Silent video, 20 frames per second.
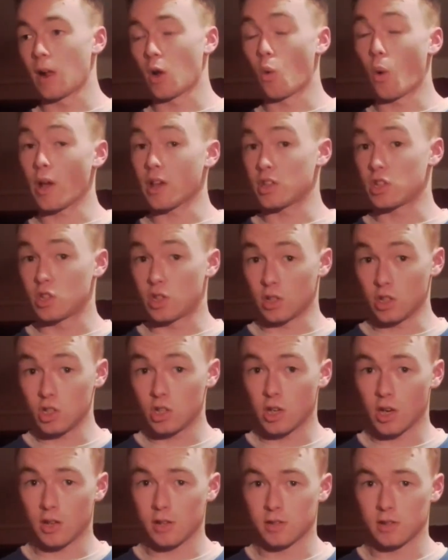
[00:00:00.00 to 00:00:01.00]

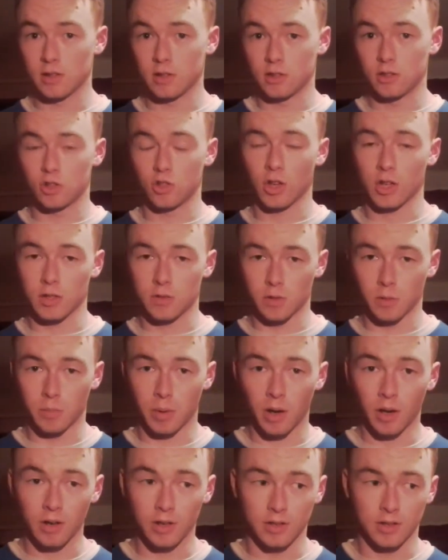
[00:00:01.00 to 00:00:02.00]
questioned Chelsea's transfer
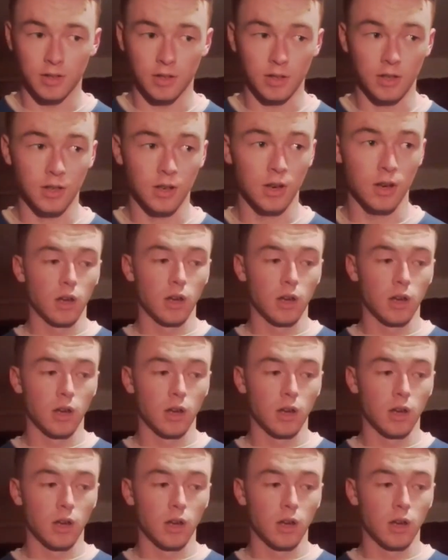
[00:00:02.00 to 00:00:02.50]
policy.